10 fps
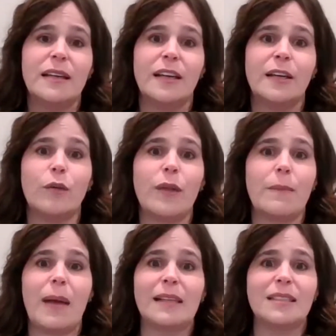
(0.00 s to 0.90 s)
they
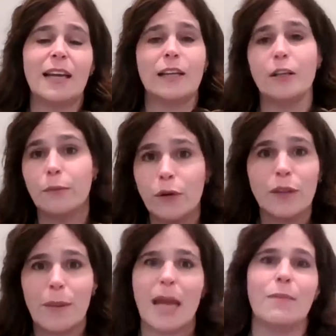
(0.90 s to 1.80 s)
might say, can you move
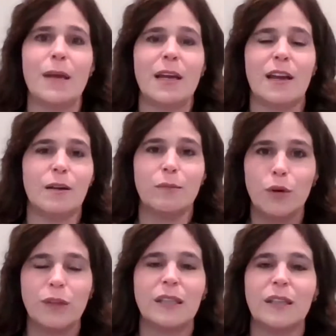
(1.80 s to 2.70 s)
the baby? Can you
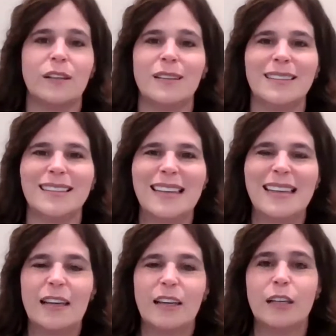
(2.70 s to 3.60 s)
move the little,
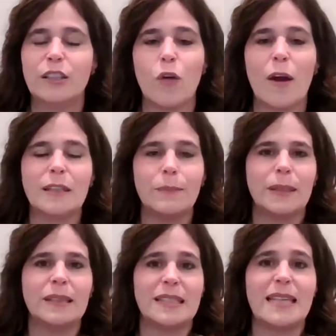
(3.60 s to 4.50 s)
he's trying to
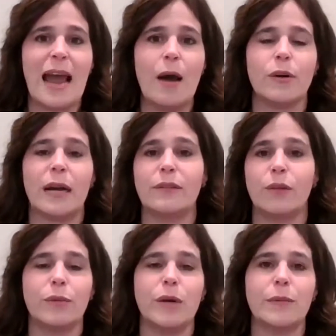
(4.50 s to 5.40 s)
build his tower and the
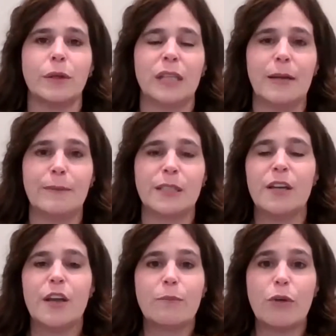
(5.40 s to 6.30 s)
3-year-old keeps
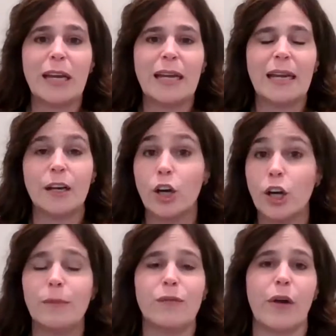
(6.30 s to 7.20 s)
breaking it. It
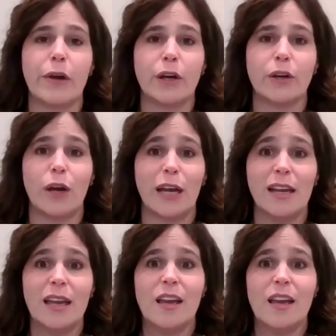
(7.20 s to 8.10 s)
could be very
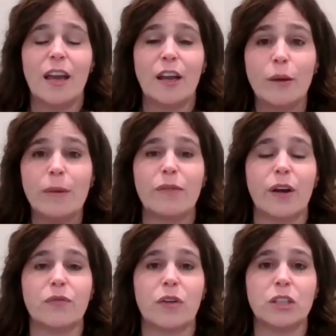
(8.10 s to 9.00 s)
annoying and could be
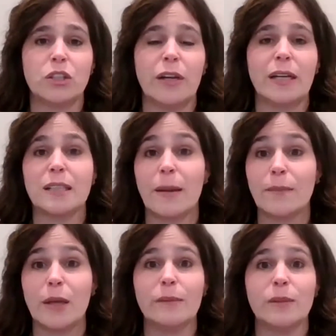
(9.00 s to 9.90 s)
very frustrating. And
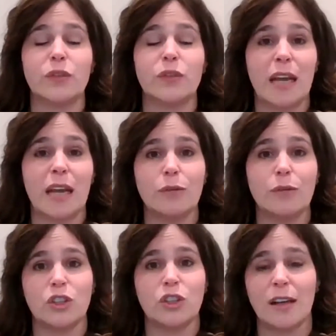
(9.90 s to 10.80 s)
sometimes for a
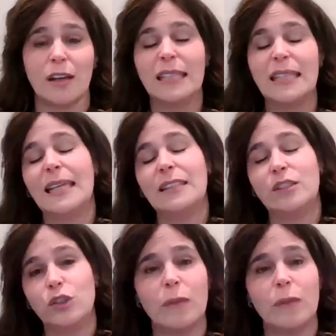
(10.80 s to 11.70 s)
10-year-old child, it's too